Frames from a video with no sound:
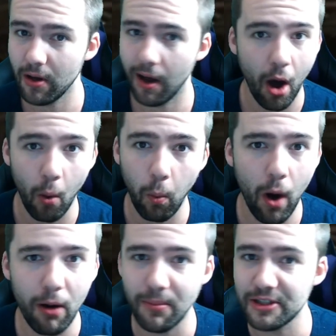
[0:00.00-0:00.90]
a
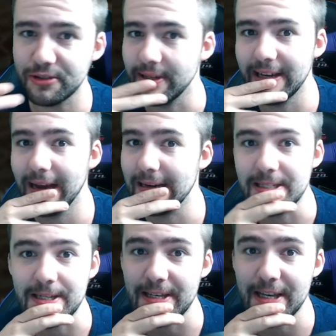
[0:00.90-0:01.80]
while must mean at
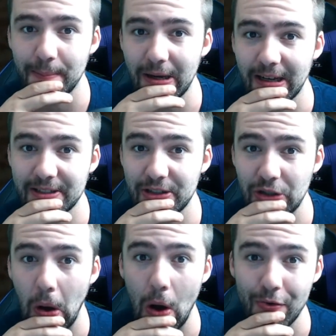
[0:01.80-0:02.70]
least a year plus,
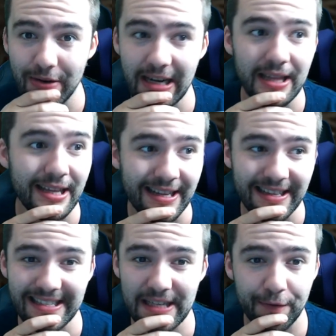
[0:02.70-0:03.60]
so I really think
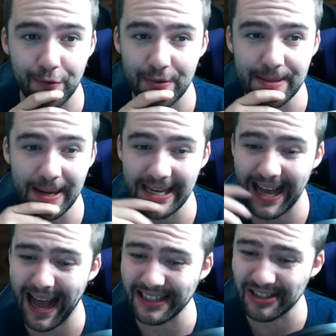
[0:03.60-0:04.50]
that Seven Remake
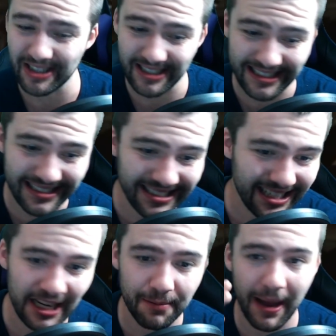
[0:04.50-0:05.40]
has just
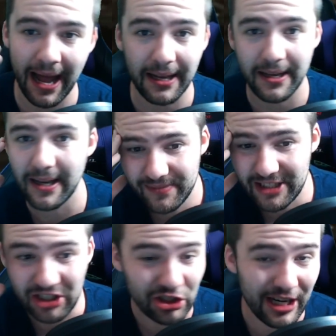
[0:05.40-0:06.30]
slid back.
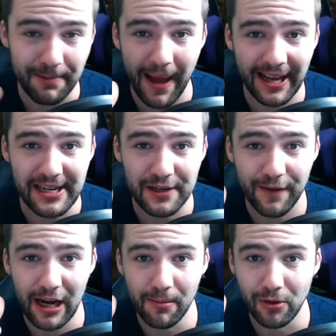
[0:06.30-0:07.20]
Slid back in
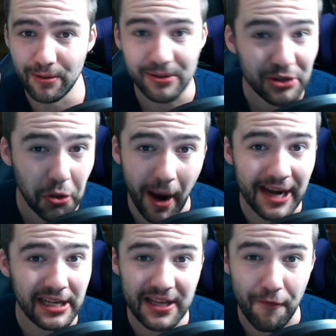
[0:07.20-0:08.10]
development, Square
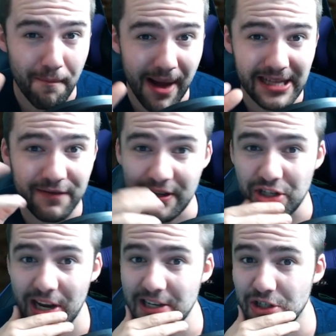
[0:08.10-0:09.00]
Enix have massively
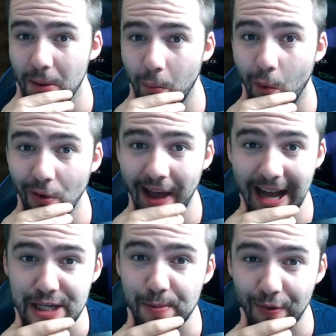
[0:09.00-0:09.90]
changed up what their
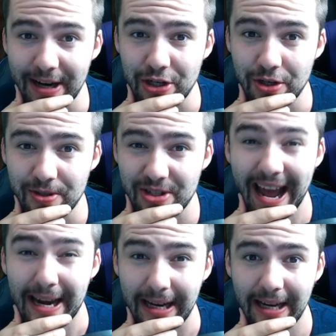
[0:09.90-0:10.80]
aspirations
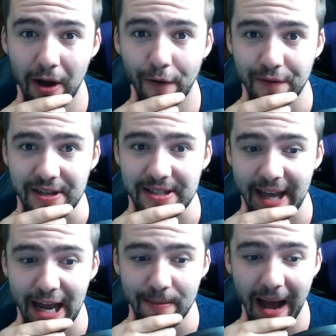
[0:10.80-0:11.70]
technically are for this
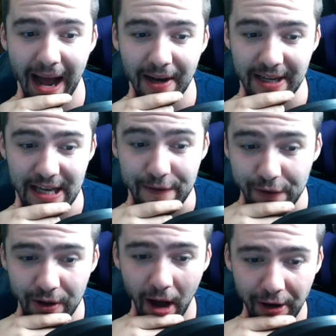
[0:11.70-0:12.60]
game, and
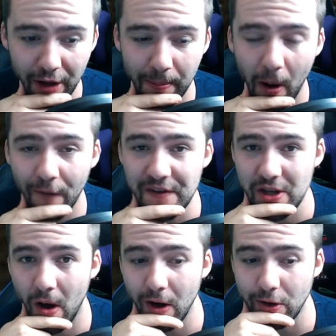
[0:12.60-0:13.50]
even another part of this
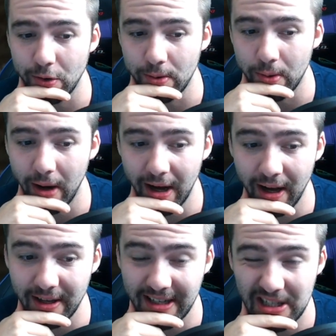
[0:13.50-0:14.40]
article,
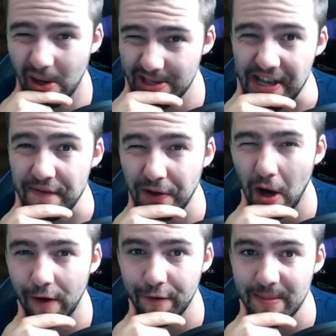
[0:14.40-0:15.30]
uh, Katase even
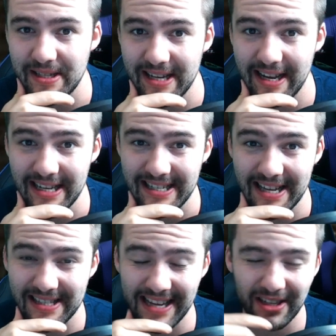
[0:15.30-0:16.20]
kind of admits it, he
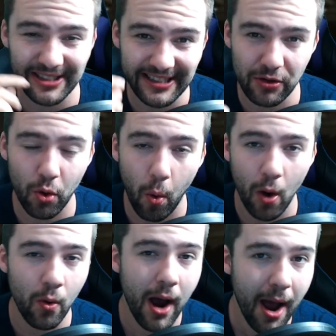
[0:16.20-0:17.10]
says they are still,
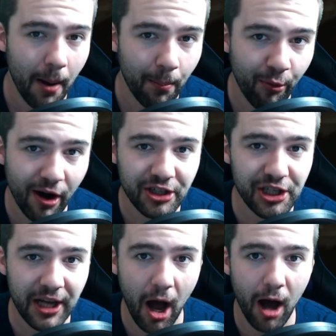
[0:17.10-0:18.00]
quote,
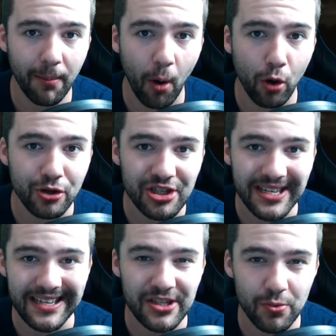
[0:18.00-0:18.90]
brushing up on the
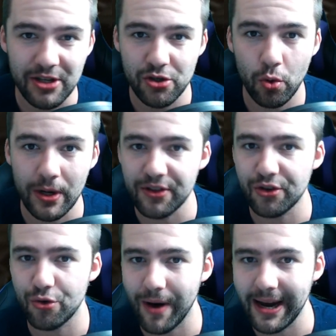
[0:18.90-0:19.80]
scenes we saw in the
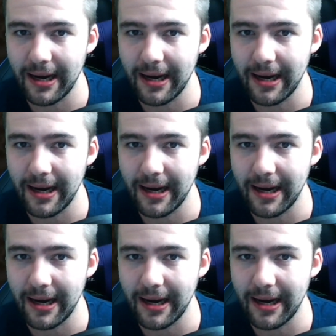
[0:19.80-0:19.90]
trailer.